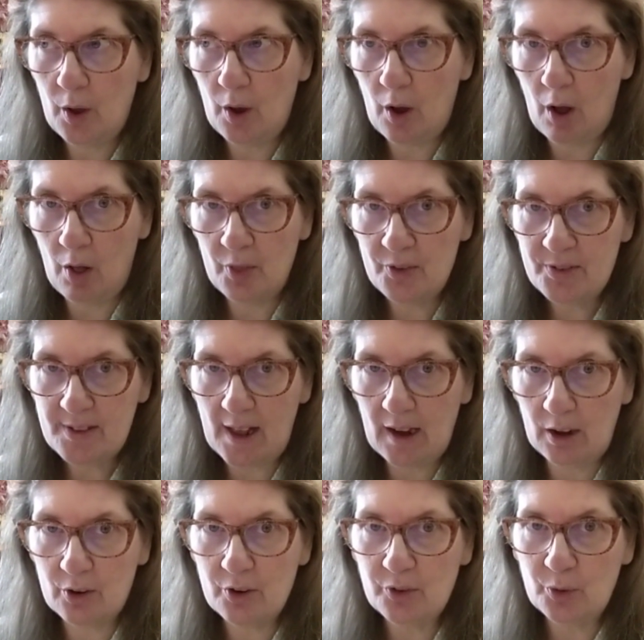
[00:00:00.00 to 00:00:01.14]
all the
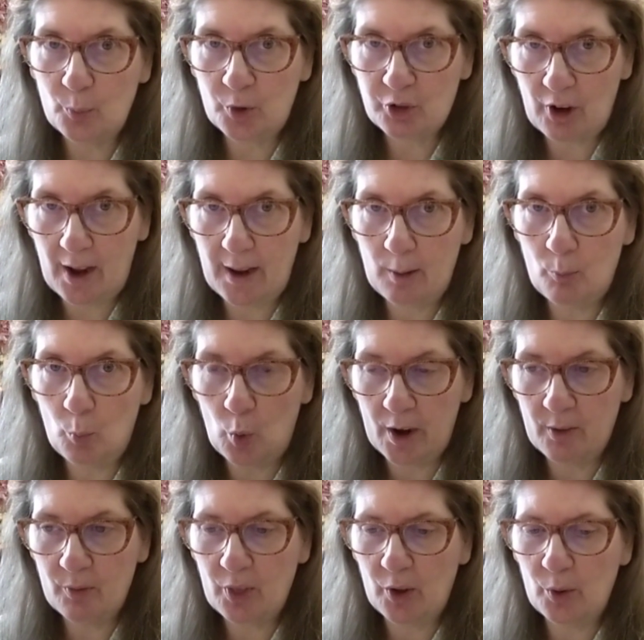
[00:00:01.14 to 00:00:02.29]
sellers, which I am one
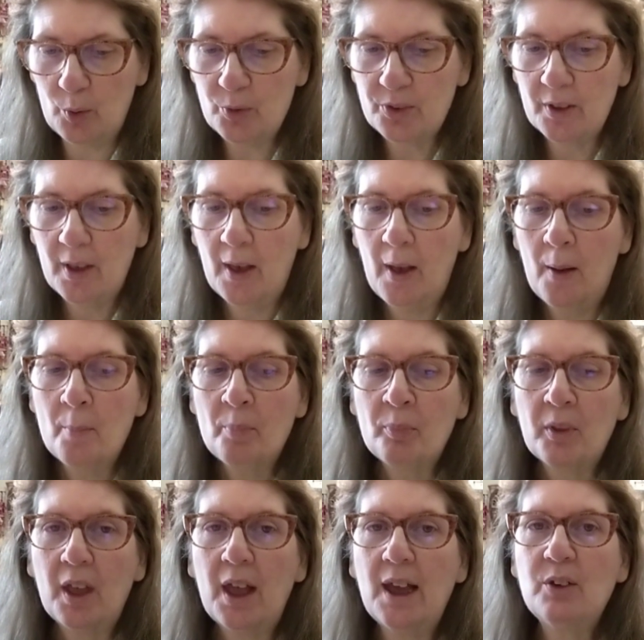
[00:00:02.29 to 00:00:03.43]
of those,
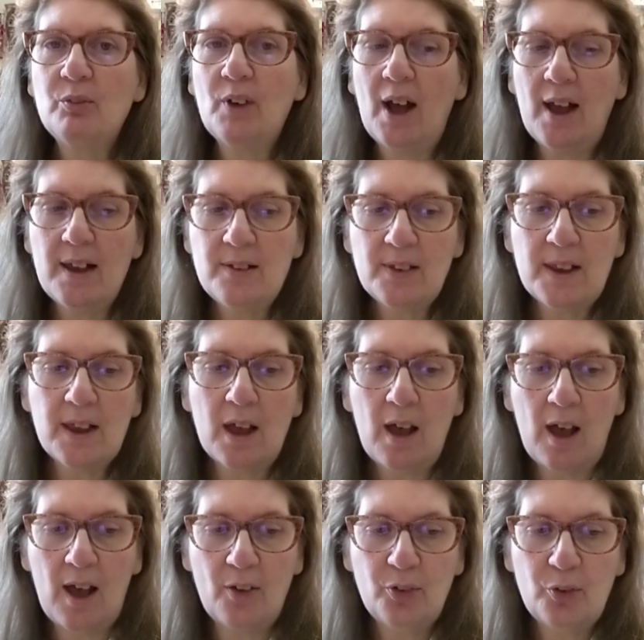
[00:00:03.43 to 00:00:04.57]
advising
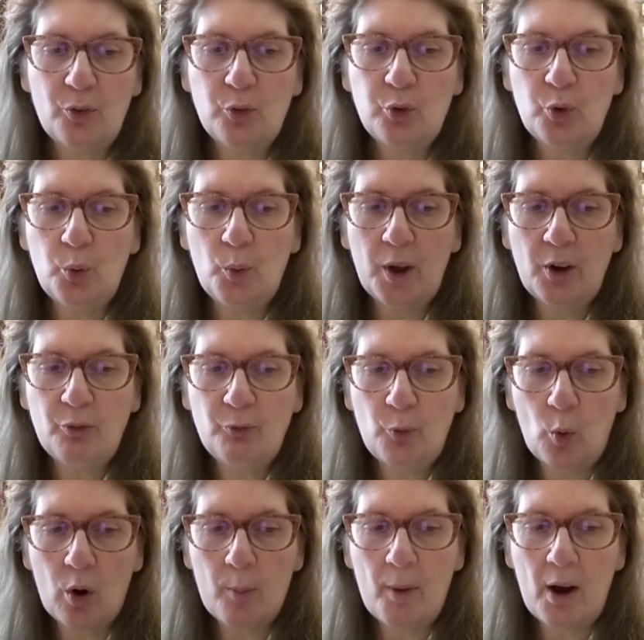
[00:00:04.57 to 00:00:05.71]
us to
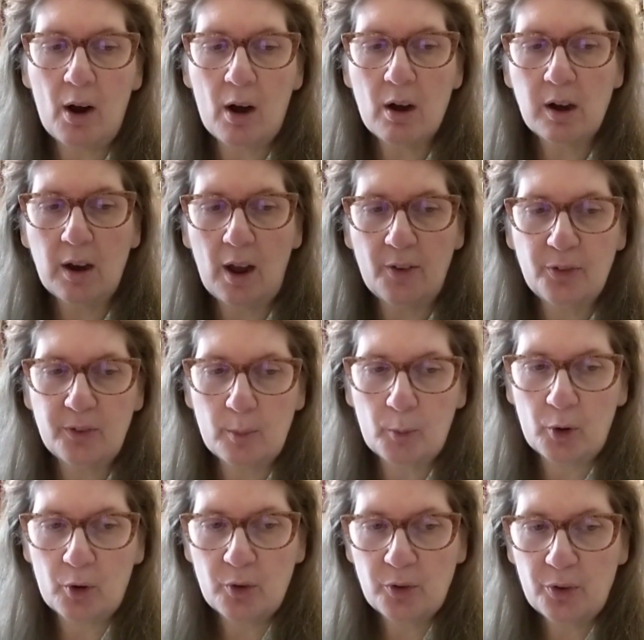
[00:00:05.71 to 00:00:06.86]
inform our customers.